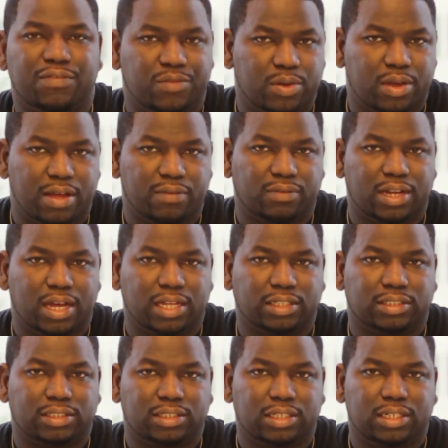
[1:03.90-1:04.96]
If you have
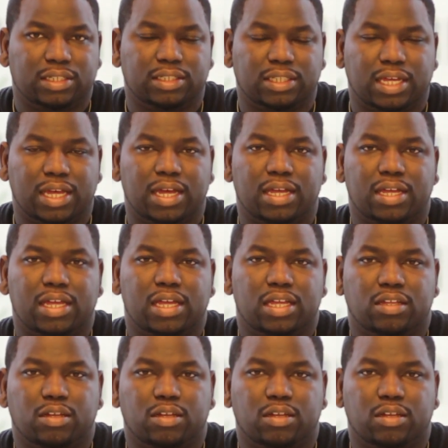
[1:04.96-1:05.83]
not seen that,